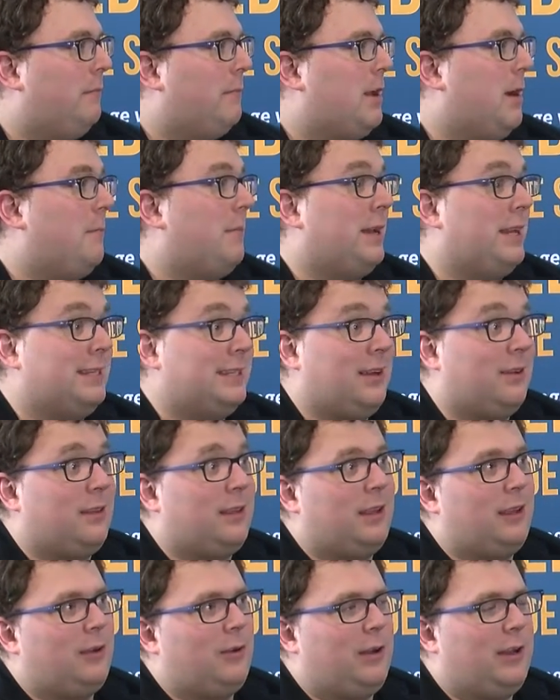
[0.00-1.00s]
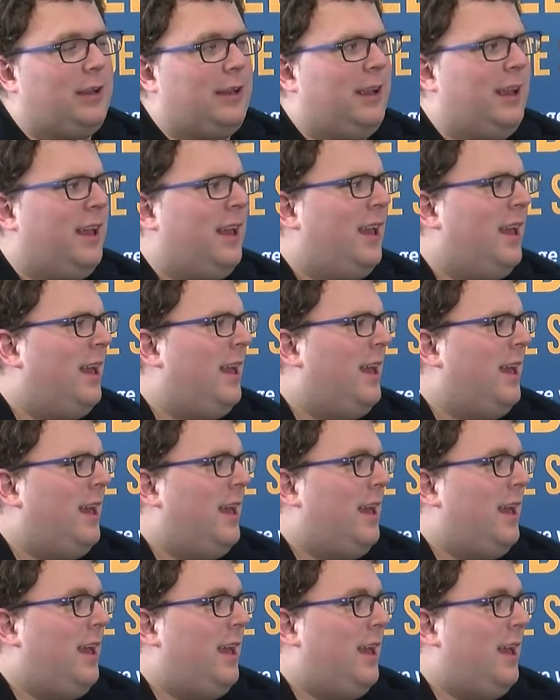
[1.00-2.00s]
companies out there. And
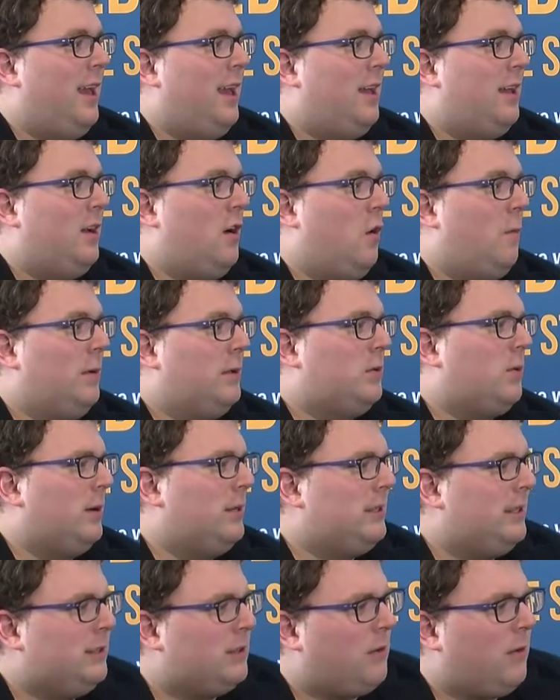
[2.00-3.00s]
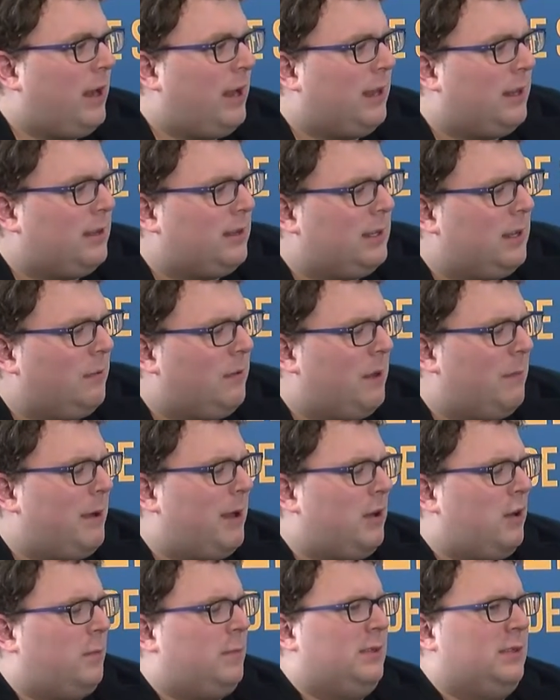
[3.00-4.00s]
open source is great. There's something
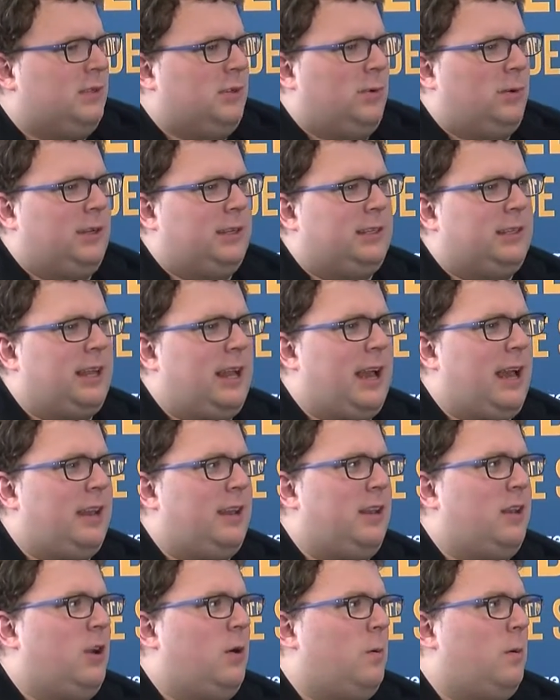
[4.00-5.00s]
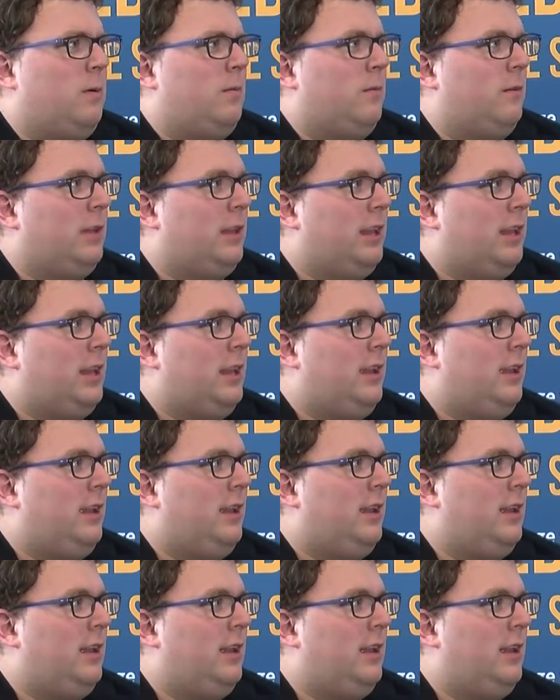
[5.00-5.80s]
about open source that no one really